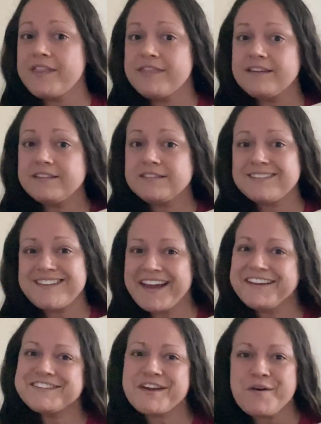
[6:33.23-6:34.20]
this
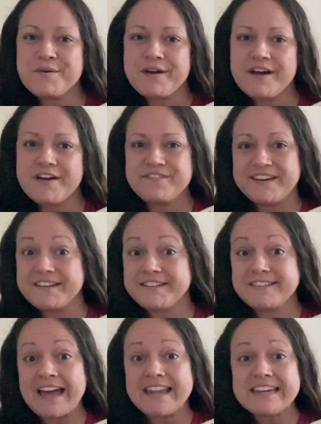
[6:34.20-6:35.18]
nice oca
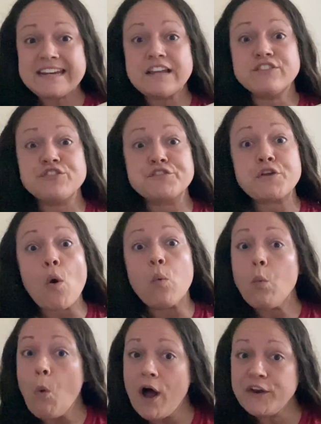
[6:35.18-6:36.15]
feta salad is just
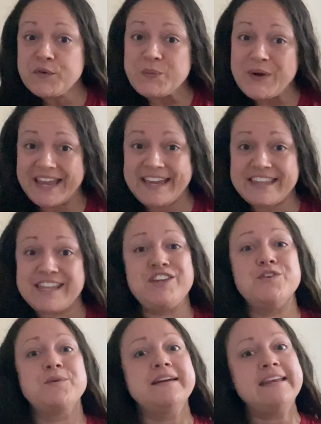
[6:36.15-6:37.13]
one way that
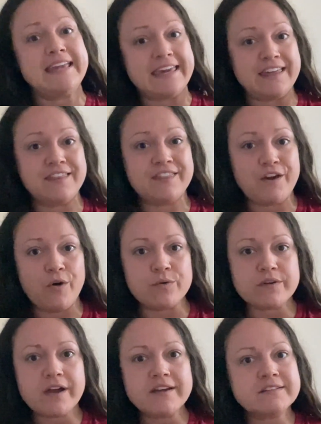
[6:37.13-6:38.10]
you can eat the
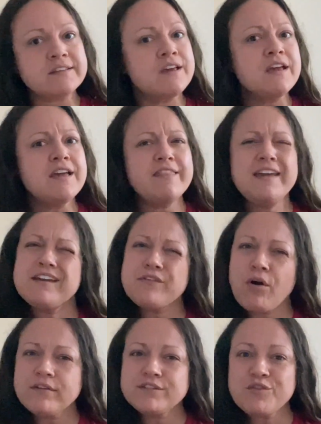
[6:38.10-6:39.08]
ocas. They
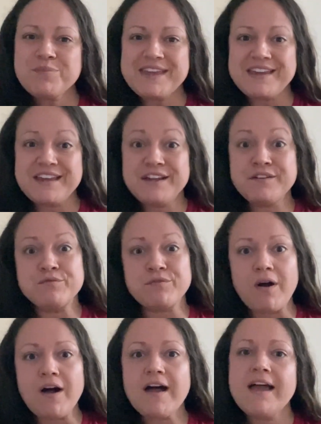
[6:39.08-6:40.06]
can also be eaten
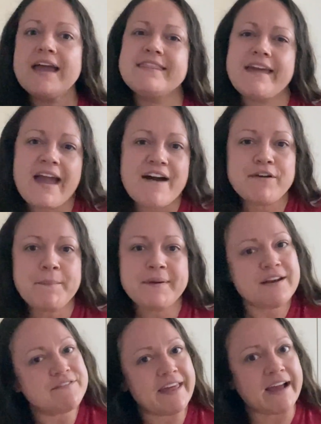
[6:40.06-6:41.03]
raw, and they have a
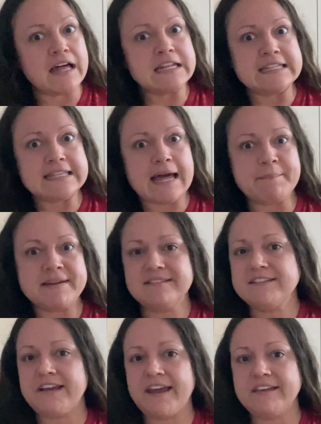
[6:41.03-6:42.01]
bit of like a
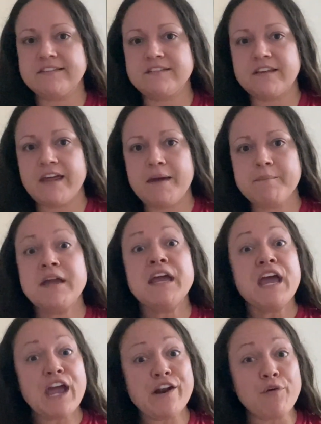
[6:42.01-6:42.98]
lemon taste to them
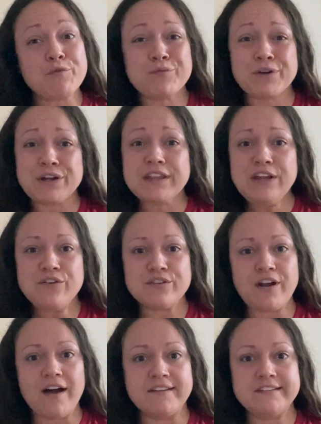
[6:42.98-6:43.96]
and are really
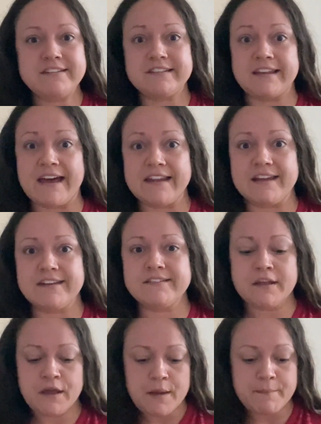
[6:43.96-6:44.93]
good on
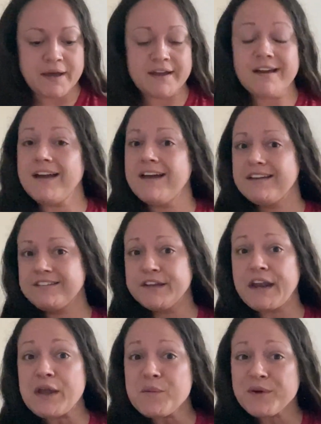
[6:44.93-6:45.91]
salads. But
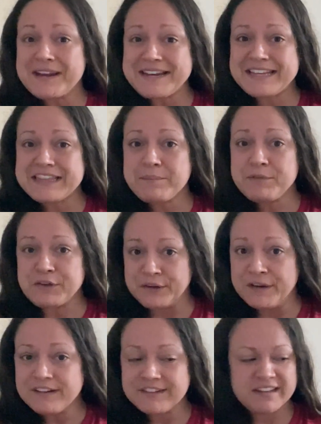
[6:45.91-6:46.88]
tonight we're eating them
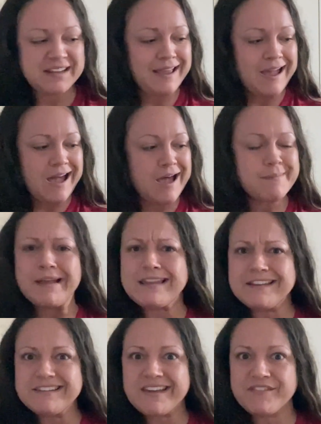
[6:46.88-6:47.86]
cooked.
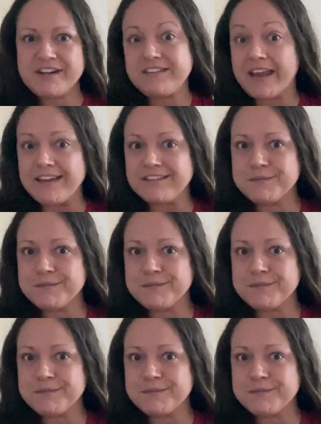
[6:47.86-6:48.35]
Let's give it a taste,